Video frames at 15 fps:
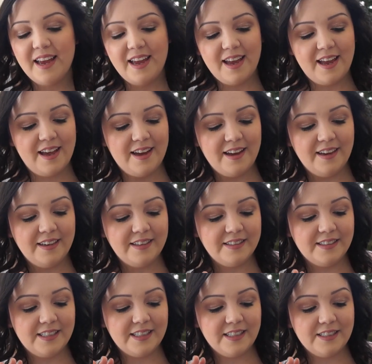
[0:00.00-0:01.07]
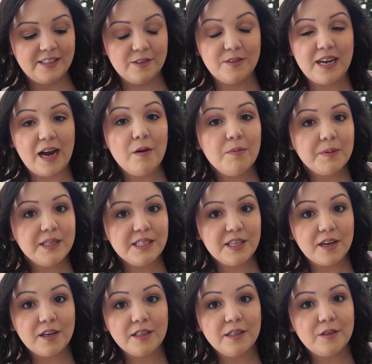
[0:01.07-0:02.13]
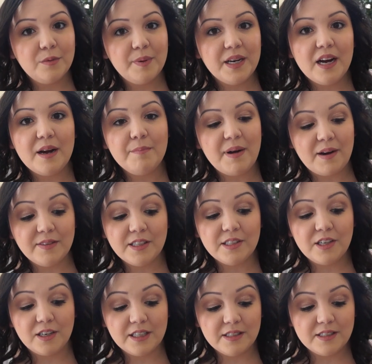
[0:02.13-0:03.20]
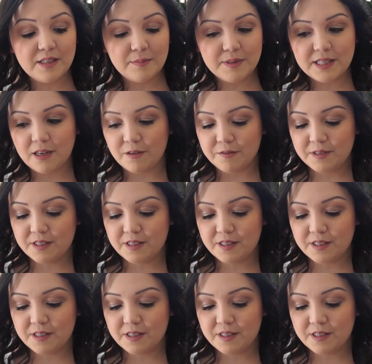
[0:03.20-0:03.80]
And so now I'm going to talk a little bit about the stockings themselves.